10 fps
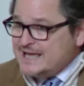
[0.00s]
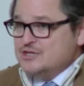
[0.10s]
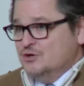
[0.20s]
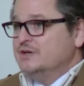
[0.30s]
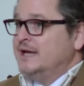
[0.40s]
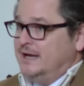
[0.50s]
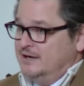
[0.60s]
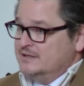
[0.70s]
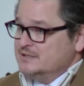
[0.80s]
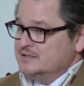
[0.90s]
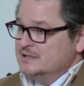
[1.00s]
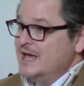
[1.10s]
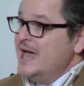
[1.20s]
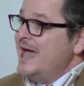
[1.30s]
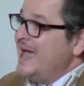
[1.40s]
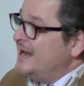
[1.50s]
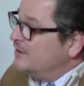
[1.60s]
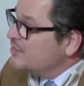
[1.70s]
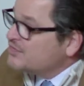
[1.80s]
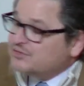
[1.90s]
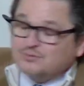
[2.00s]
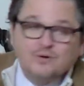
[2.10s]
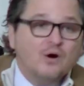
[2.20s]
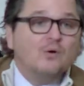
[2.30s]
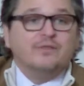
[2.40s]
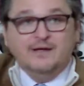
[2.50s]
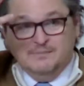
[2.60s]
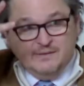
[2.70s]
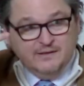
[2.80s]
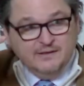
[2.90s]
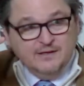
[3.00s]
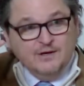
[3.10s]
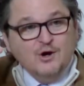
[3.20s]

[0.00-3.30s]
Take your cares and throw them.